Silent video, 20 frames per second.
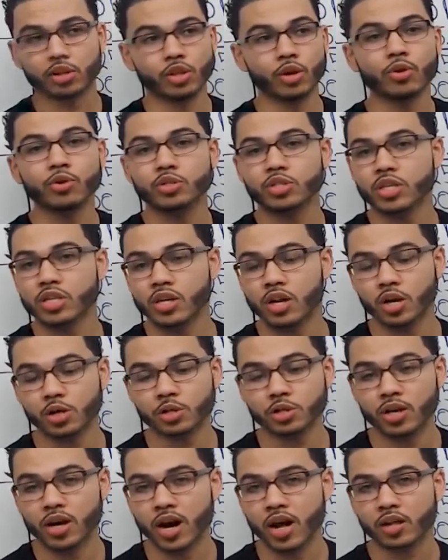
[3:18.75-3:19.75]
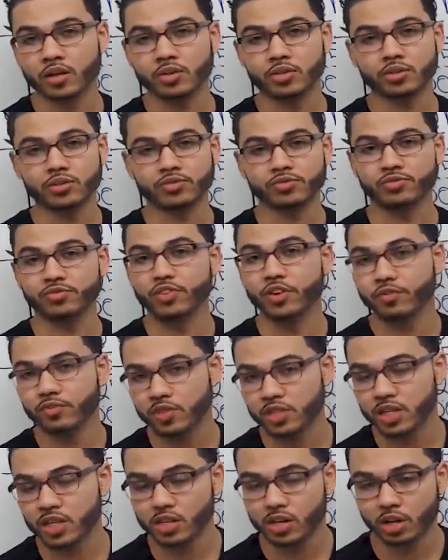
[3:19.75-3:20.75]
$1,300,
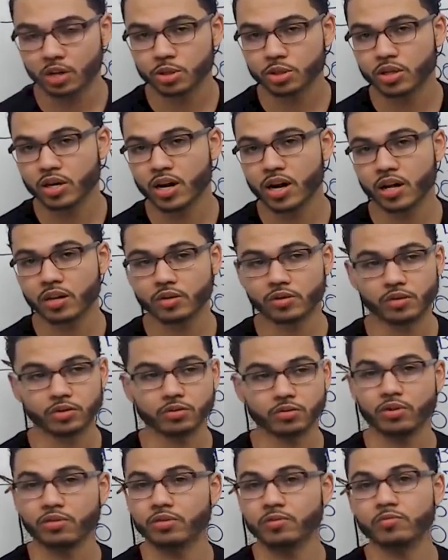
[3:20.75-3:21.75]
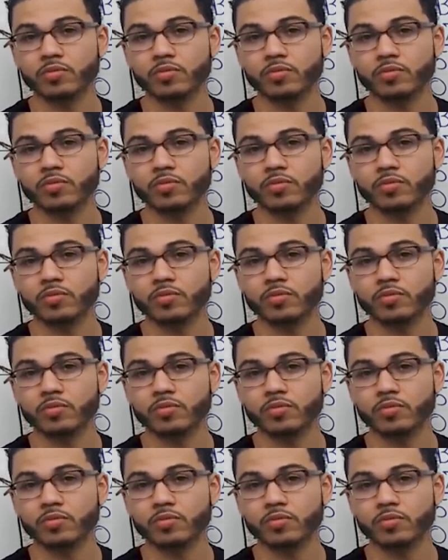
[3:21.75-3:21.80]
$1,500,